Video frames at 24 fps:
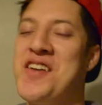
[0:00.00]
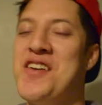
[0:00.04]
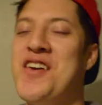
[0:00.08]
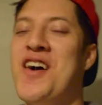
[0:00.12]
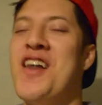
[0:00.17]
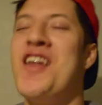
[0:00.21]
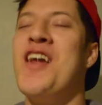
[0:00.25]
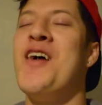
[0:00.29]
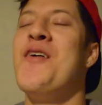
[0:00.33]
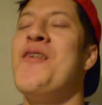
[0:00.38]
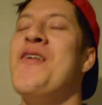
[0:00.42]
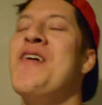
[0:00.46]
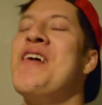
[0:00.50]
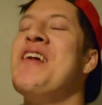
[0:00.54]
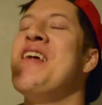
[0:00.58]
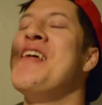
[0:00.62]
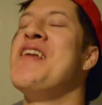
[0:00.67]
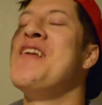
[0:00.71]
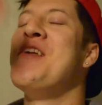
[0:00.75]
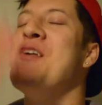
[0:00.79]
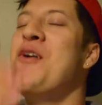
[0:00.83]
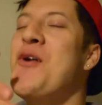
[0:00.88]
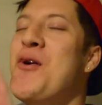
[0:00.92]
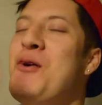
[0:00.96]
Y'all already
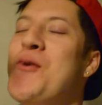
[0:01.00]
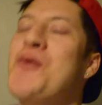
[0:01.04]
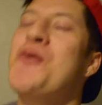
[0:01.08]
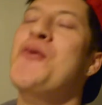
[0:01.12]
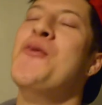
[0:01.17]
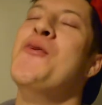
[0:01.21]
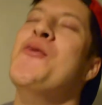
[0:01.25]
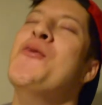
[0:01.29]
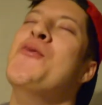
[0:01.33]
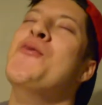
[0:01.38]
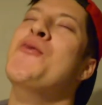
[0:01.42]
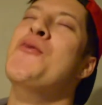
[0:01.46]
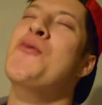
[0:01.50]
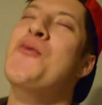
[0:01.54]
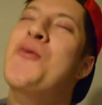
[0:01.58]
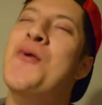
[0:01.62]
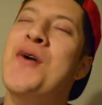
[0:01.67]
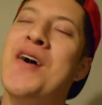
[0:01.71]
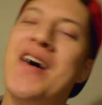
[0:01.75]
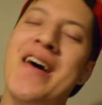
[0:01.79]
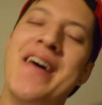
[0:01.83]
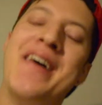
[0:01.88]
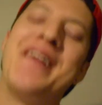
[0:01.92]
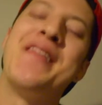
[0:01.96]
know who
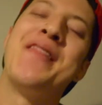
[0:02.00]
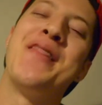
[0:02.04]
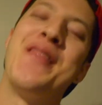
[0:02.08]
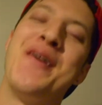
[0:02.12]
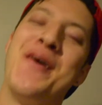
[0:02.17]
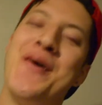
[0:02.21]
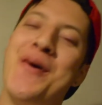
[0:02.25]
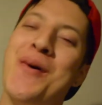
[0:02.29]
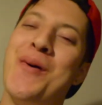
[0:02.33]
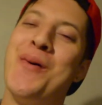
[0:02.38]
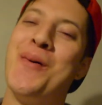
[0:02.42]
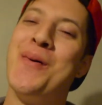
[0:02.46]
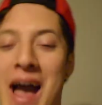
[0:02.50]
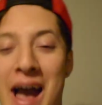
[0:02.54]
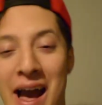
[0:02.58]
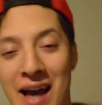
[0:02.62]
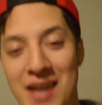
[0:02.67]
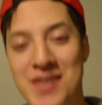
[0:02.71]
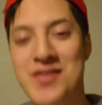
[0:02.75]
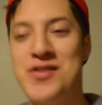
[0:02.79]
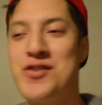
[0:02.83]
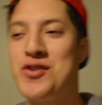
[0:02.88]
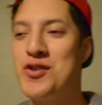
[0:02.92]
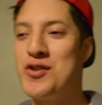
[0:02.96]
won, though.
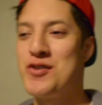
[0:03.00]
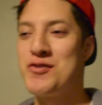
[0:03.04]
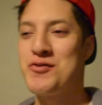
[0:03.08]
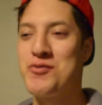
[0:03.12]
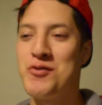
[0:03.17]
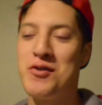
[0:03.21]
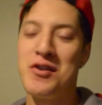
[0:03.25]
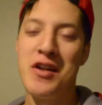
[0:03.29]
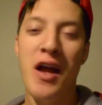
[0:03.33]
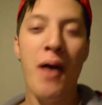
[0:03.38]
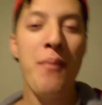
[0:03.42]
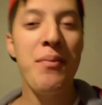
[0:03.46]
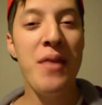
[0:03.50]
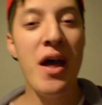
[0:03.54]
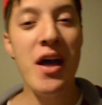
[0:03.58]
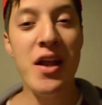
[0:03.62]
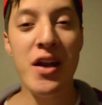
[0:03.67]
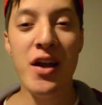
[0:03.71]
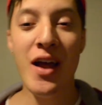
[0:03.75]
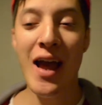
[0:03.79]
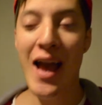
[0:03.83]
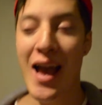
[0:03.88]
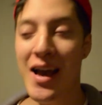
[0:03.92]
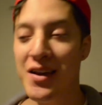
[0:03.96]
Astros won. I'm not
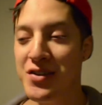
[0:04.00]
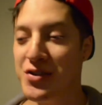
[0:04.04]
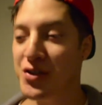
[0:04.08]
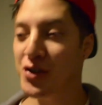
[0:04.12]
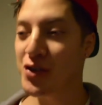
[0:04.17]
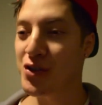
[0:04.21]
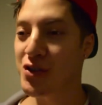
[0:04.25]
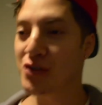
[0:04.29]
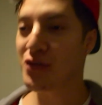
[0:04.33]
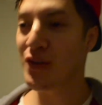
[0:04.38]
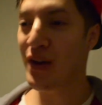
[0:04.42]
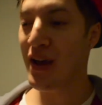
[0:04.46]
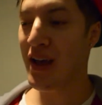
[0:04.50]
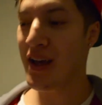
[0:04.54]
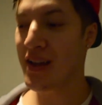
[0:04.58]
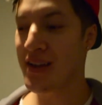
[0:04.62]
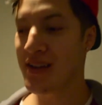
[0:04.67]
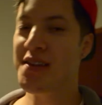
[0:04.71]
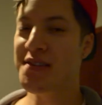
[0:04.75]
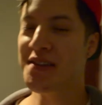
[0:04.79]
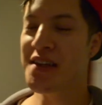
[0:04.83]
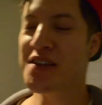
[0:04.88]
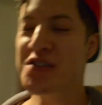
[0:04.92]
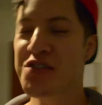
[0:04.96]
an Astros fan.
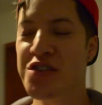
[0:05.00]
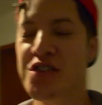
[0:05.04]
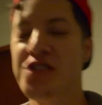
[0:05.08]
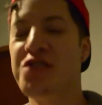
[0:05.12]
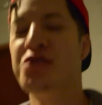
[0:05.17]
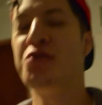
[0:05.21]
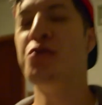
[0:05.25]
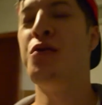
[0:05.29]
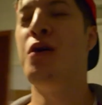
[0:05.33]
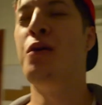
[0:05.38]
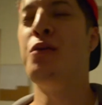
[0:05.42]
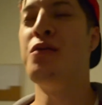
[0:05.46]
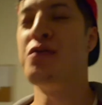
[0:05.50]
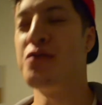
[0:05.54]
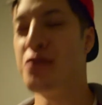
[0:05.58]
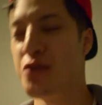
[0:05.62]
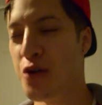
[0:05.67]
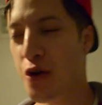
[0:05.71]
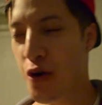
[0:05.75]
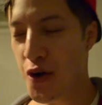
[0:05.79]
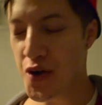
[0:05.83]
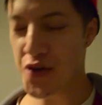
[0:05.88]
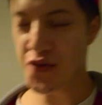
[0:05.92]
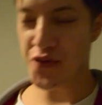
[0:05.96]
That's just who I was
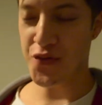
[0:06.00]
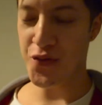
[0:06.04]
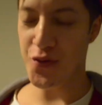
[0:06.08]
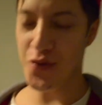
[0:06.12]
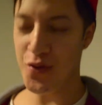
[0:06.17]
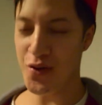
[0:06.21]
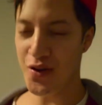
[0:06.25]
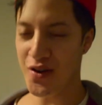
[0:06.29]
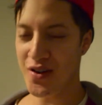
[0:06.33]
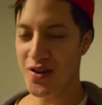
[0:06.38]
going for.